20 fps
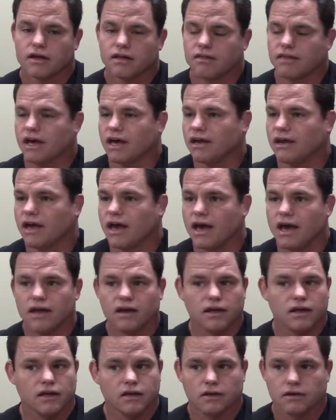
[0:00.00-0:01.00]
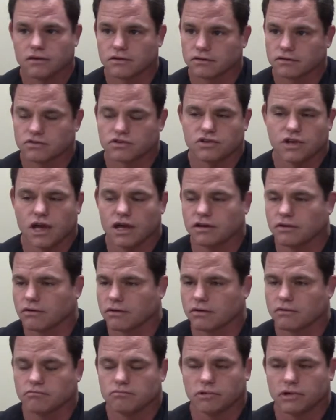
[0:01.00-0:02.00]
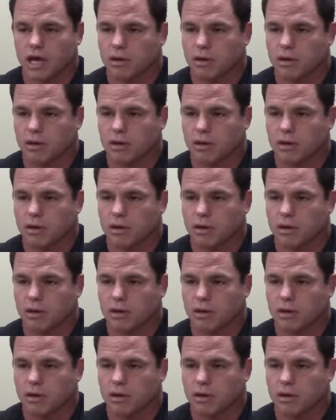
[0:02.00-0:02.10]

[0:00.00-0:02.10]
than any standard